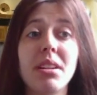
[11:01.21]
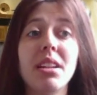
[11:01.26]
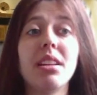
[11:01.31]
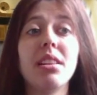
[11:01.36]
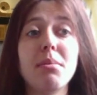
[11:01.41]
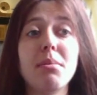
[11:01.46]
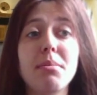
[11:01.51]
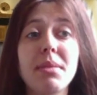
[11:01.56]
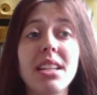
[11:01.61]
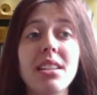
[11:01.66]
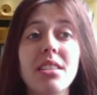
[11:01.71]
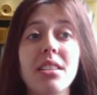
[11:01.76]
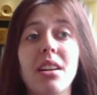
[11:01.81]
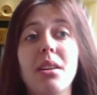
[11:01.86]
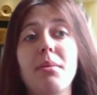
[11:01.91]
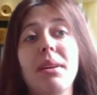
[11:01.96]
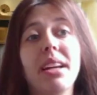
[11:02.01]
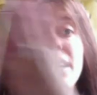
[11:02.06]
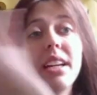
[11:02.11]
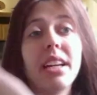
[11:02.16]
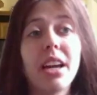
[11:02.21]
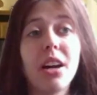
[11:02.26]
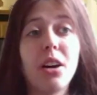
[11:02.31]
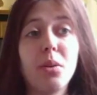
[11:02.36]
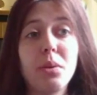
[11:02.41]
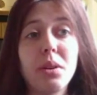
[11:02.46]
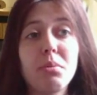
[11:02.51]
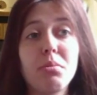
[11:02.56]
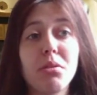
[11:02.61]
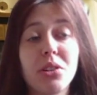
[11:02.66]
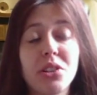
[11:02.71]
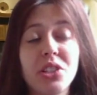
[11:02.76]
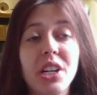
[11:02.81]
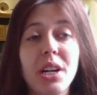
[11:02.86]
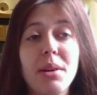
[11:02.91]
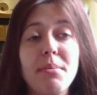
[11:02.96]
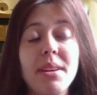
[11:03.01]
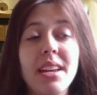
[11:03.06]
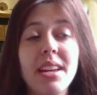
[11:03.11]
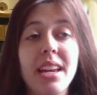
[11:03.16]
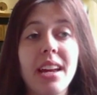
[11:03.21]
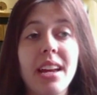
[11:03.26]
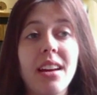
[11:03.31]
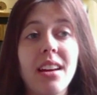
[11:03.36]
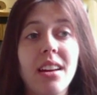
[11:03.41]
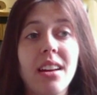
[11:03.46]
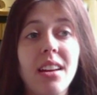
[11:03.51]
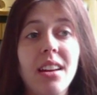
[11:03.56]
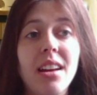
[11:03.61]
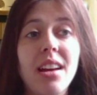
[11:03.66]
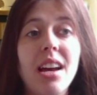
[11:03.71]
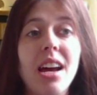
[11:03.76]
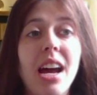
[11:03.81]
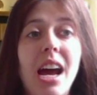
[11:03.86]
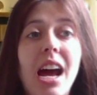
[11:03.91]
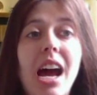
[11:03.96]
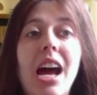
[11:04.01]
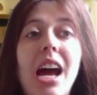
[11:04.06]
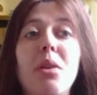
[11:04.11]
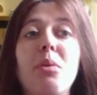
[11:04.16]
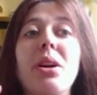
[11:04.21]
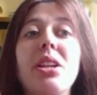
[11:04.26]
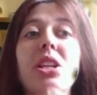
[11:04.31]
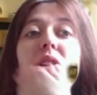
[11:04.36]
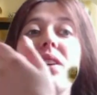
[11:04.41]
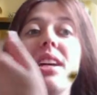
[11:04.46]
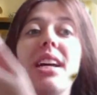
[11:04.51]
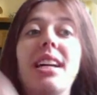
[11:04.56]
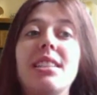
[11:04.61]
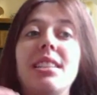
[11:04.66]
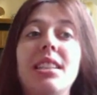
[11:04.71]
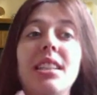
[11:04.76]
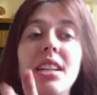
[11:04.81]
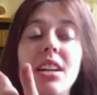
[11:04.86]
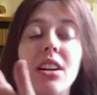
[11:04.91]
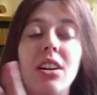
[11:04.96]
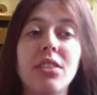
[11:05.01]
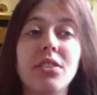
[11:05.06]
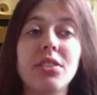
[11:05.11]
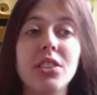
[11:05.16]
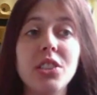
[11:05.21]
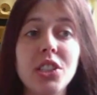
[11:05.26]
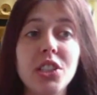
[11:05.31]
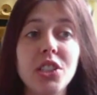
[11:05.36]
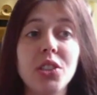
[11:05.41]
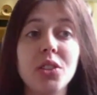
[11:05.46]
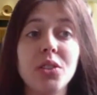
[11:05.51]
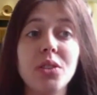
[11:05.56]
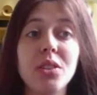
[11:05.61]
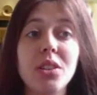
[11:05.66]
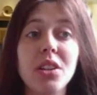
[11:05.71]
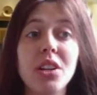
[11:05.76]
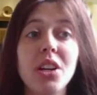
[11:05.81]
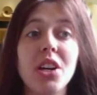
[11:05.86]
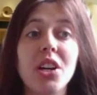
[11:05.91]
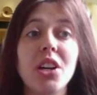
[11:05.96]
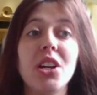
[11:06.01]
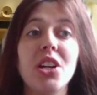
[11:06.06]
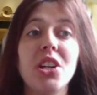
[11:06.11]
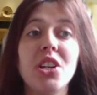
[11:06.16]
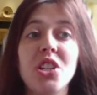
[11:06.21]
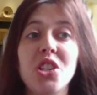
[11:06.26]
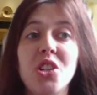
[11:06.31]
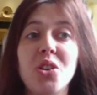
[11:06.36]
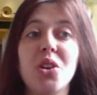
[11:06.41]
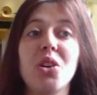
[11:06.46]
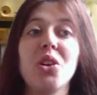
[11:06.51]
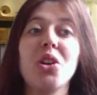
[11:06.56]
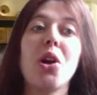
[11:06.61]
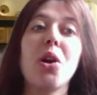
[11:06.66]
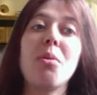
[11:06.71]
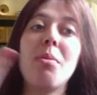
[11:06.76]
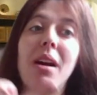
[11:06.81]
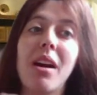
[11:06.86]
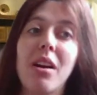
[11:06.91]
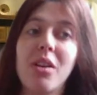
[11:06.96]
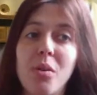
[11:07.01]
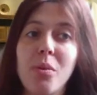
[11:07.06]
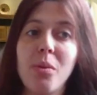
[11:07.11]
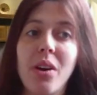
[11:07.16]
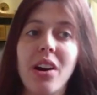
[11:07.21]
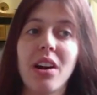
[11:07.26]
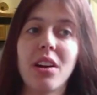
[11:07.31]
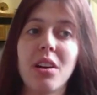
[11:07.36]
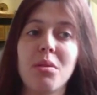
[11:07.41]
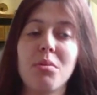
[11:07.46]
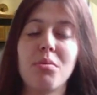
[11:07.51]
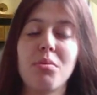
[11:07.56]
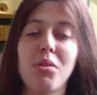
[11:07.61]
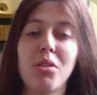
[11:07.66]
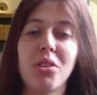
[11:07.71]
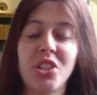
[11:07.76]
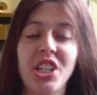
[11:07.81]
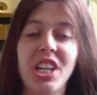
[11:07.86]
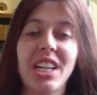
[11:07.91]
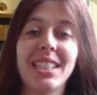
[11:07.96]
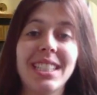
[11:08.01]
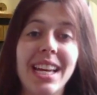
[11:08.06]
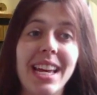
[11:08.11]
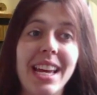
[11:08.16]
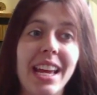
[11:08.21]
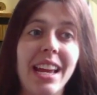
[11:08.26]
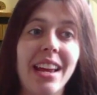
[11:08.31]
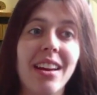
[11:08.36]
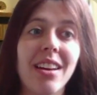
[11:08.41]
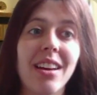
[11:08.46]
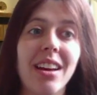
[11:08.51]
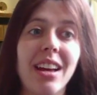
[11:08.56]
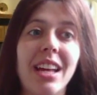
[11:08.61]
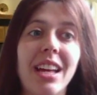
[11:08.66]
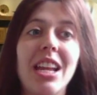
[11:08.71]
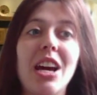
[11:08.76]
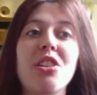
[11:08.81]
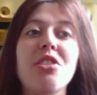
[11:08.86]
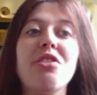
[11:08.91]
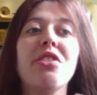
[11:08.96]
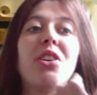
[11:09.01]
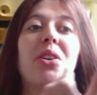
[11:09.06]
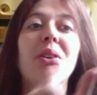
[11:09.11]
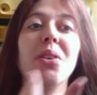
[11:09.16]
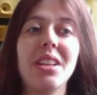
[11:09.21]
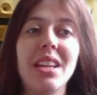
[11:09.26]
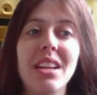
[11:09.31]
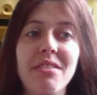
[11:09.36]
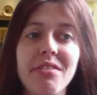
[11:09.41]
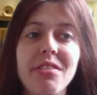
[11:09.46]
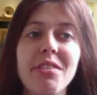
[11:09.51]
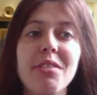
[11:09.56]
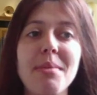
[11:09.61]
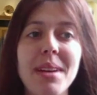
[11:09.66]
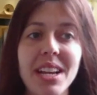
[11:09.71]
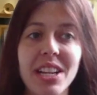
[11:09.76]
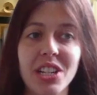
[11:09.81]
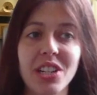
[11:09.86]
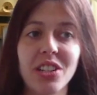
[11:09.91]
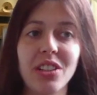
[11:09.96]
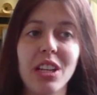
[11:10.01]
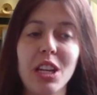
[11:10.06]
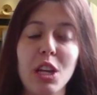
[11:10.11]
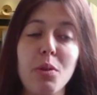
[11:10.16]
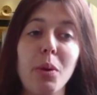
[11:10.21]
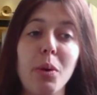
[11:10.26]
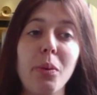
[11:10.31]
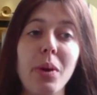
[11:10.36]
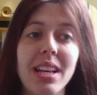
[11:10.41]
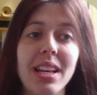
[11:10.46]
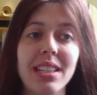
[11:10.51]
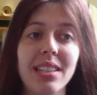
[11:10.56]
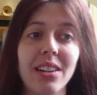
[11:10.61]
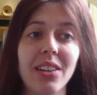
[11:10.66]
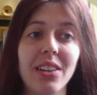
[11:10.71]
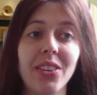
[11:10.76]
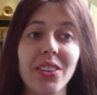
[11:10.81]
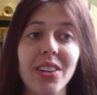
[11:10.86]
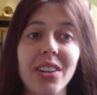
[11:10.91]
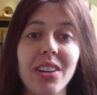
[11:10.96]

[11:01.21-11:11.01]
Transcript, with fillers: But in the meantime, I can get on with project B. And when you get to the afternoon, you can go back and work at project A, and now you've got the information that you were waiting on.